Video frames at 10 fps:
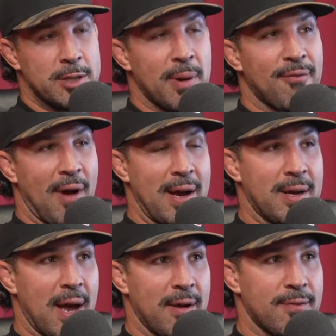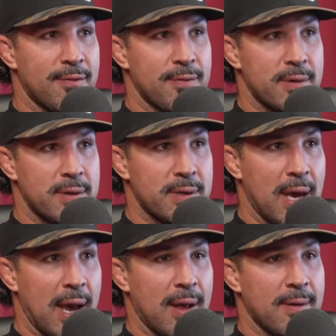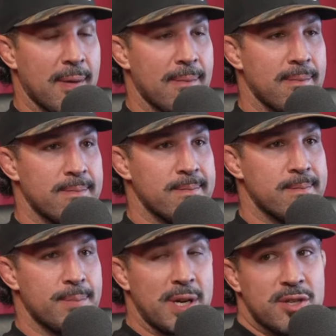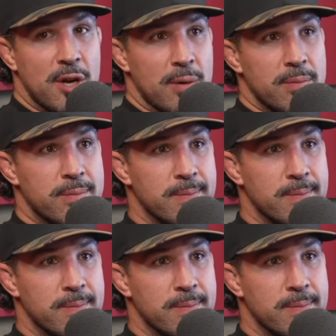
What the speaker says: He's been fighting kind of cans. But he's new.